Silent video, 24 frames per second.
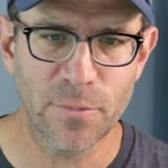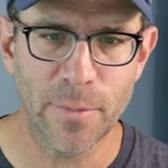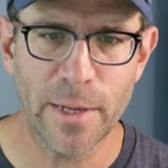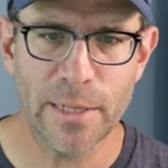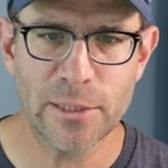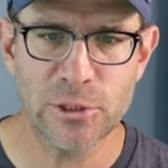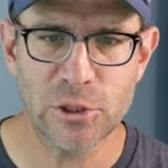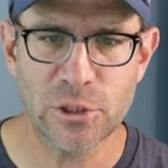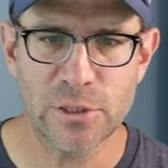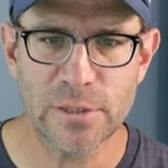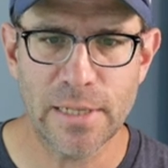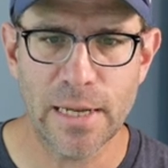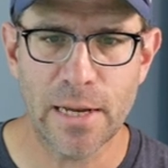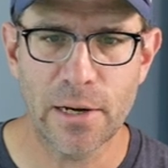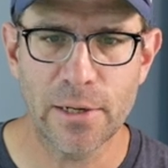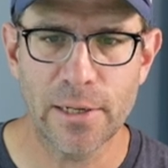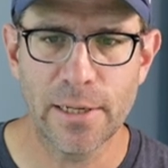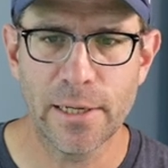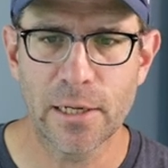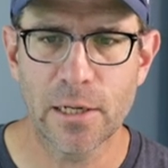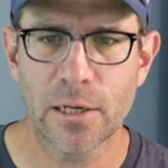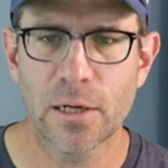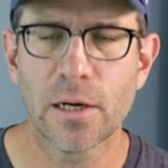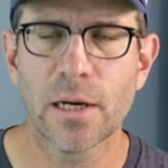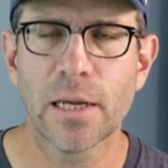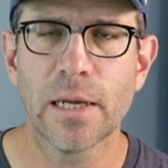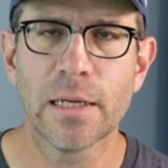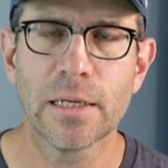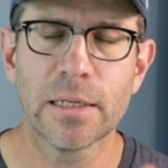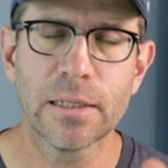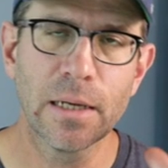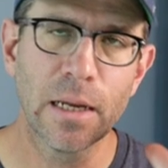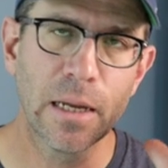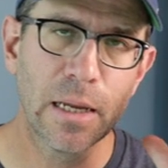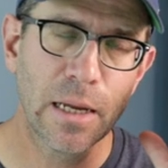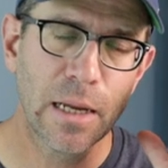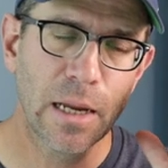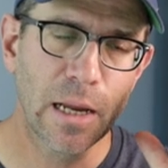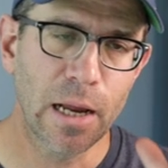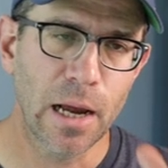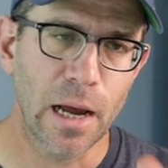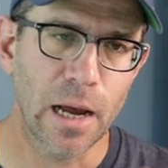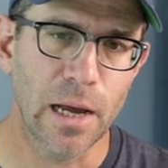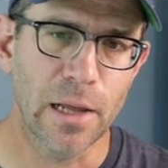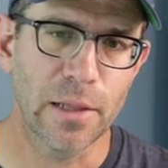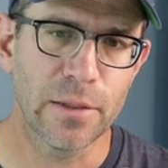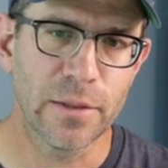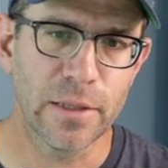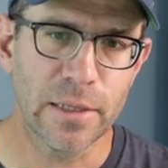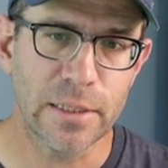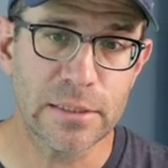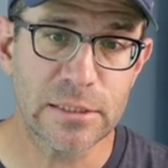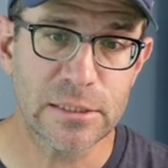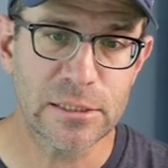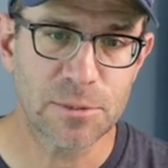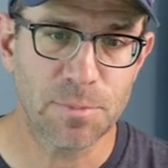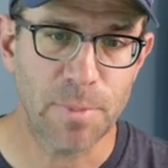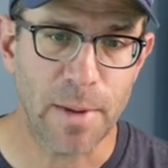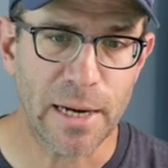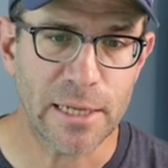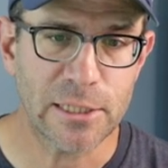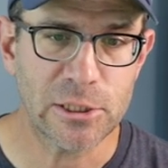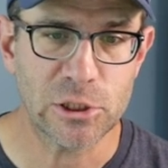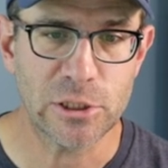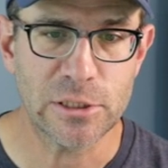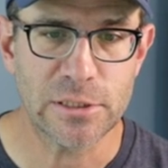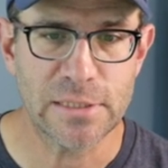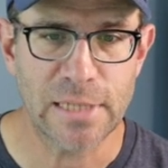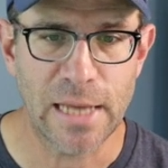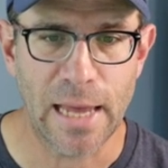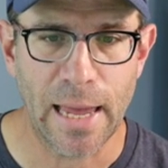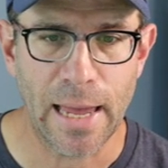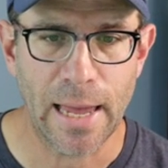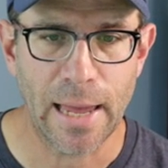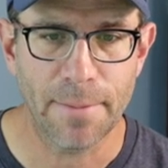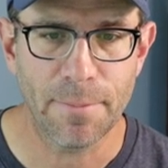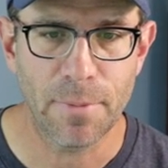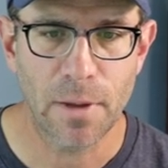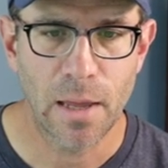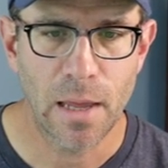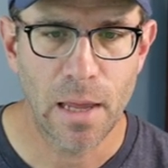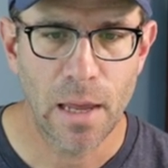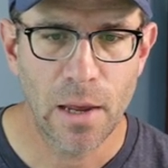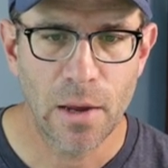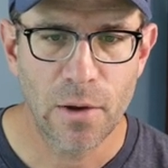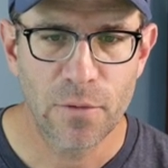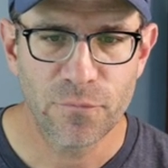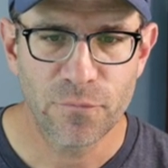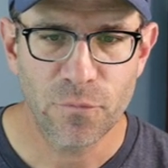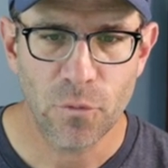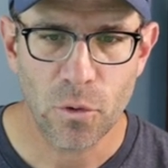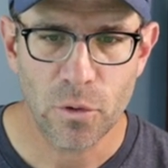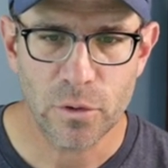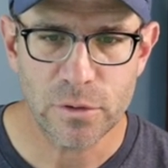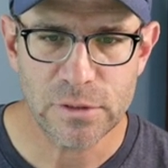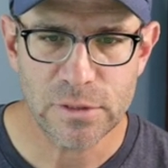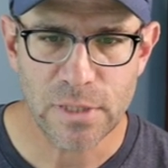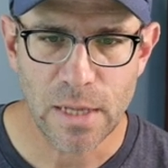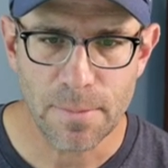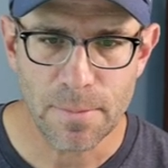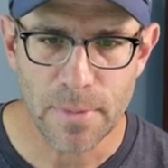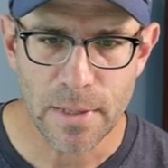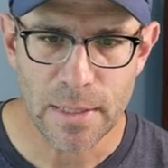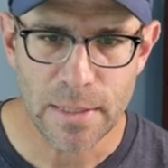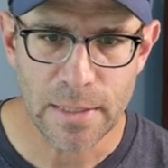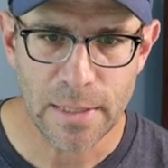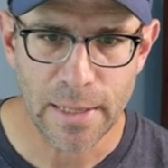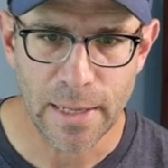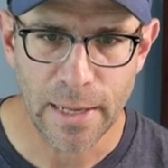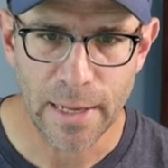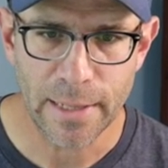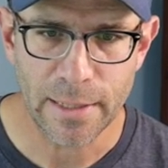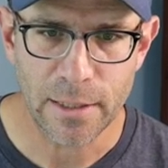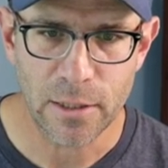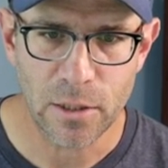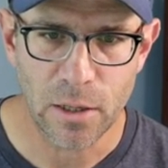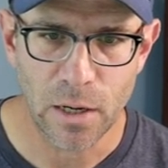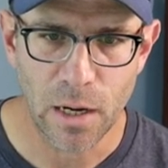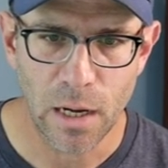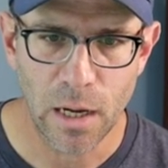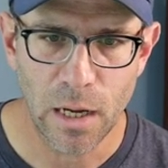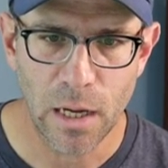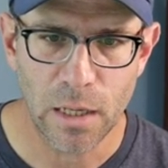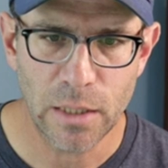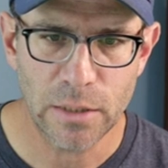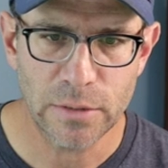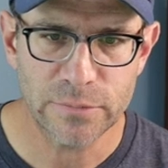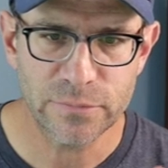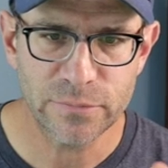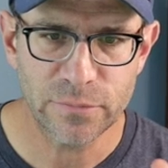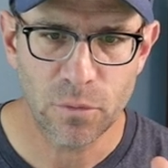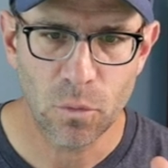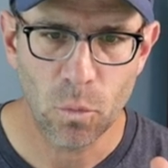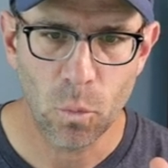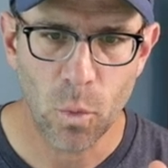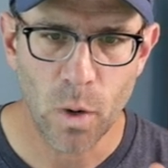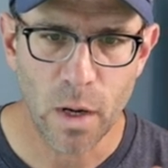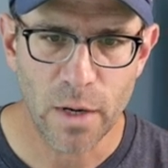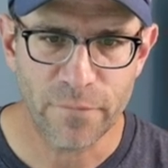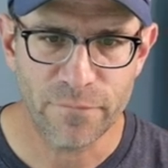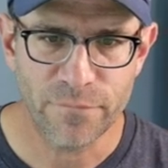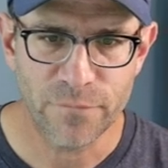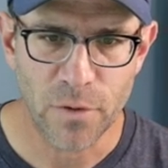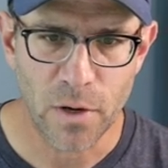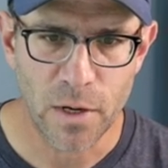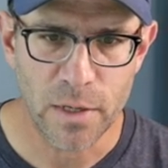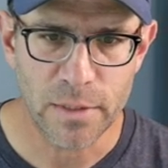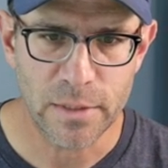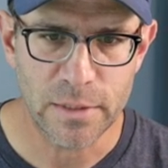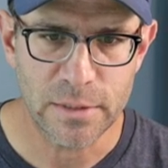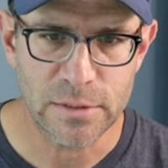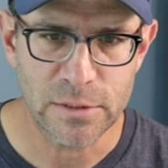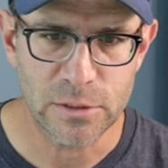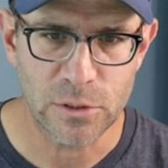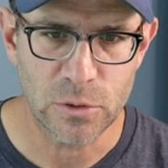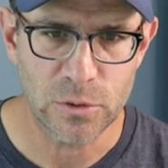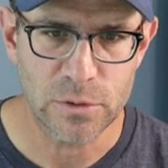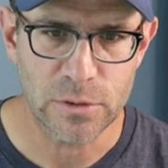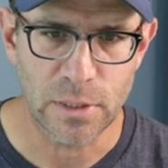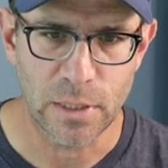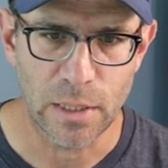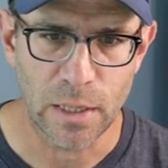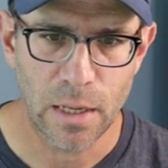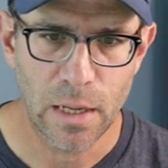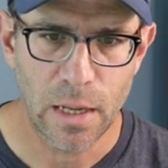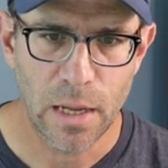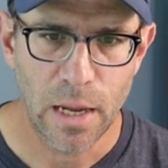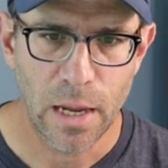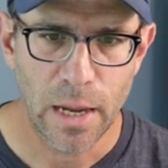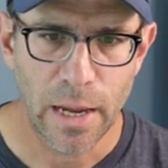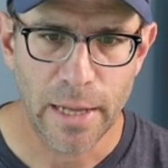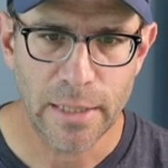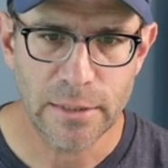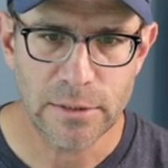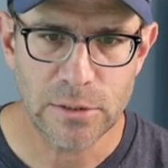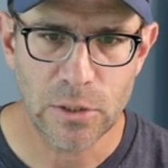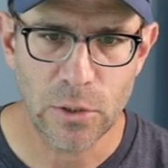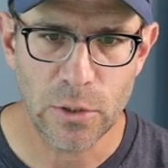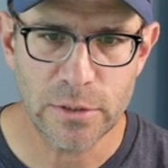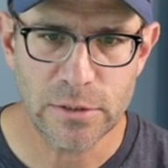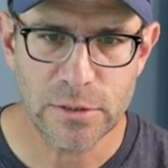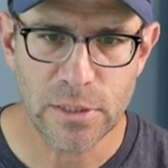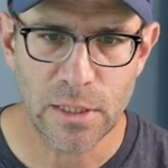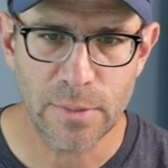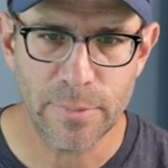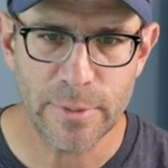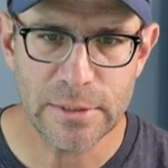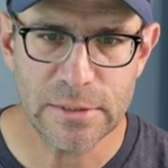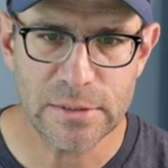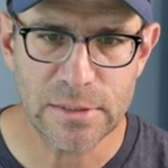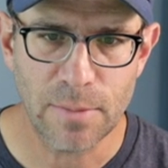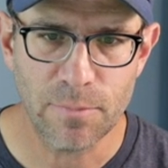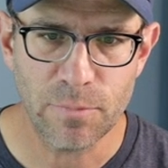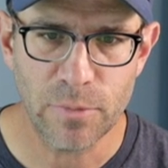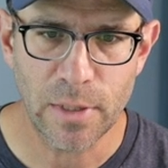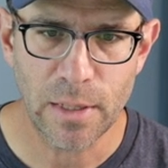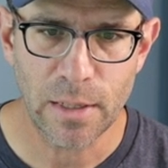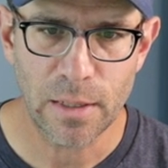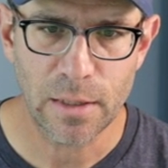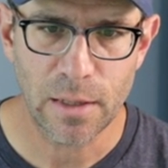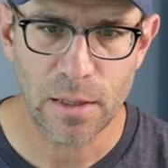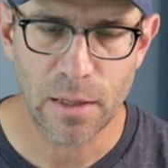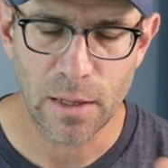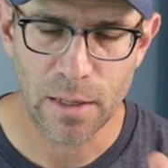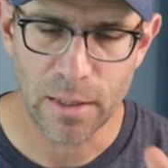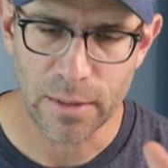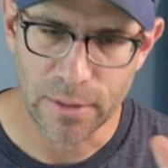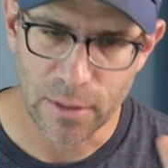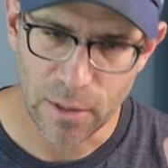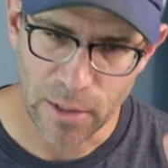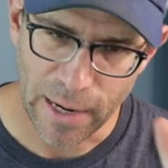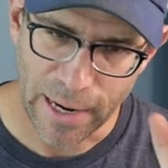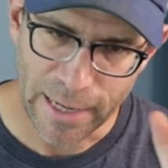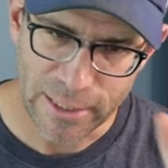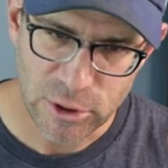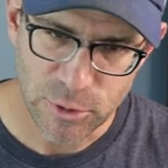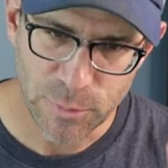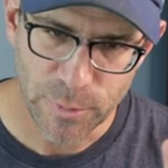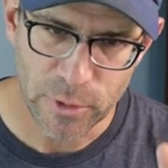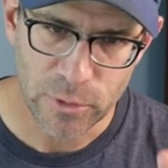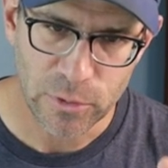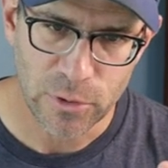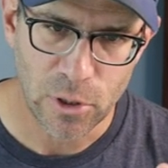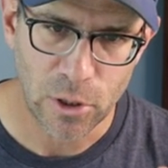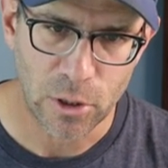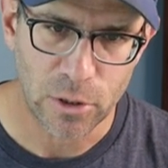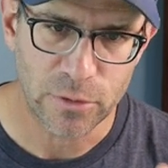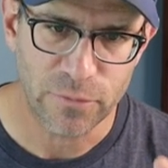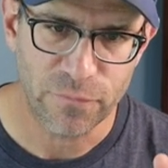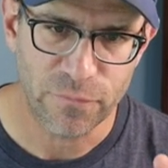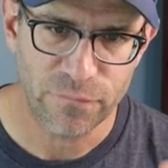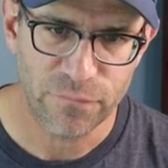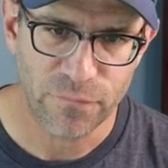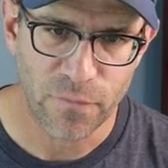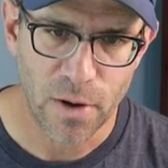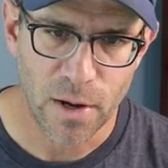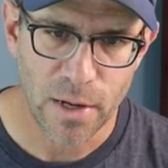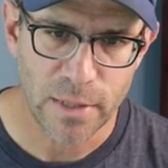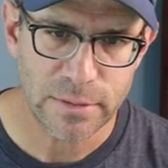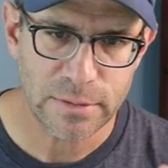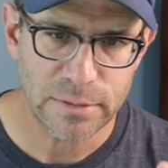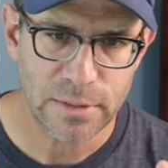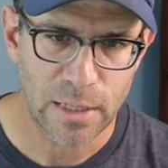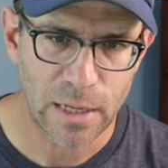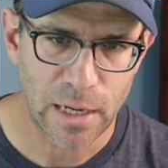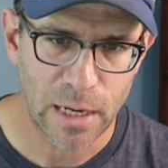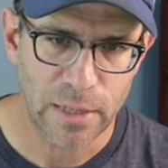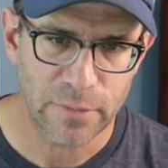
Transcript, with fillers: information down here in uh, the inspection tab for some indicator of what font it's using. And so it's going to be something, an attribute called font